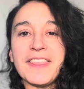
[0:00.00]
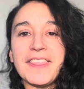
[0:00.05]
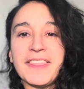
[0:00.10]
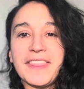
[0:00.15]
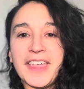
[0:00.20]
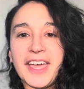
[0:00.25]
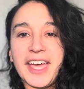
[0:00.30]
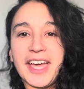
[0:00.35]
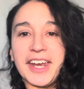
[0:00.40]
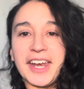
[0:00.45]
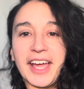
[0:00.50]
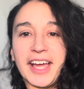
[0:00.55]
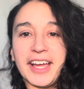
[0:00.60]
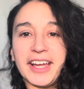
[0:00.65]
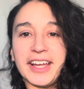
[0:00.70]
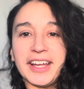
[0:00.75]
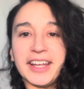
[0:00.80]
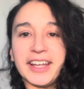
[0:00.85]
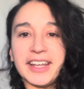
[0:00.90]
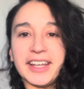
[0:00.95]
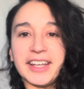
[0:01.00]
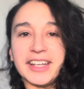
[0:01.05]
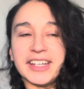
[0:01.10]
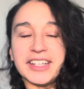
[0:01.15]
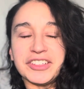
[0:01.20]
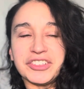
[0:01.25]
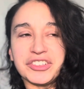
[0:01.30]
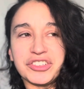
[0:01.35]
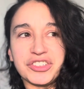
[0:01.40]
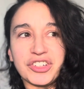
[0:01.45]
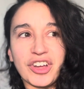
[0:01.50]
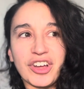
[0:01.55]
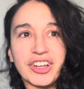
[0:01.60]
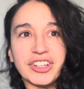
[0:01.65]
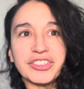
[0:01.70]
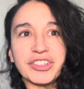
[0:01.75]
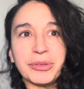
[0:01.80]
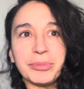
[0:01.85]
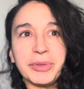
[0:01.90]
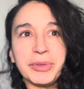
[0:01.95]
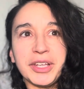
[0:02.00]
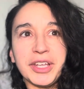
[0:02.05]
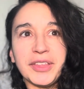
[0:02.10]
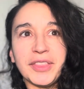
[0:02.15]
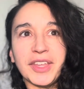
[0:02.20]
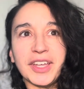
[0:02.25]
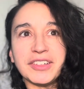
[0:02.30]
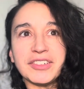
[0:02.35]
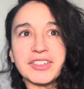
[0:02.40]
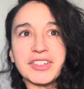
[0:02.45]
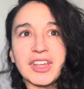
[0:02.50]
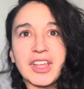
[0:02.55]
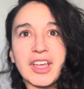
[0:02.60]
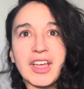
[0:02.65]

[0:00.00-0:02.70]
that it dawned on me that